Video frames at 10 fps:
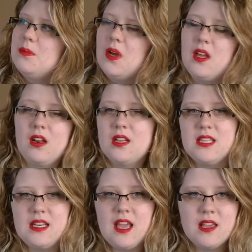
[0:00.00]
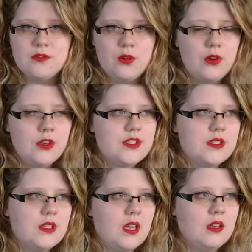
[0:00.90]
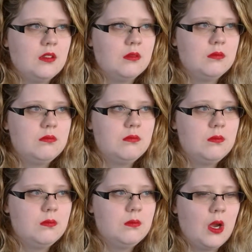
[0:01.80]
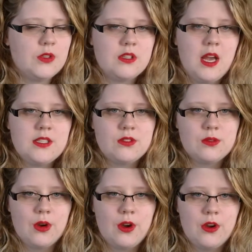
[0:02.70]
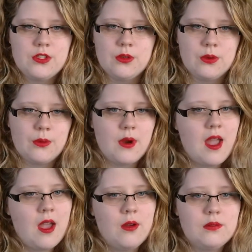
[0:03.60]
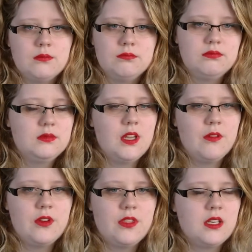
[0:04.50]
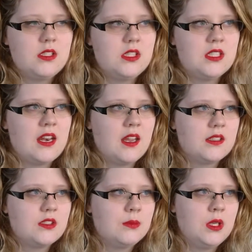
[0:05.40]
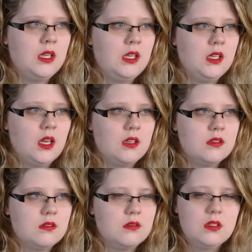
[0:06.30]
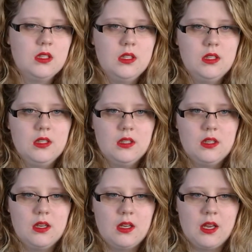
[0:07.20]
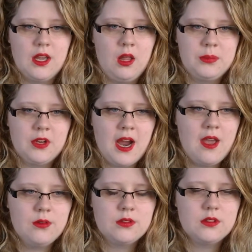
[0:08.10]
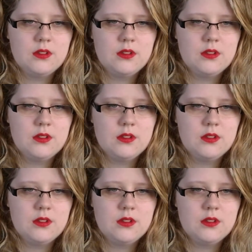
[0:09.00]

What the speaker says: But I said yes, of course, and I was nice to her, showed her around, everything. She sat next to me, and I helped her out.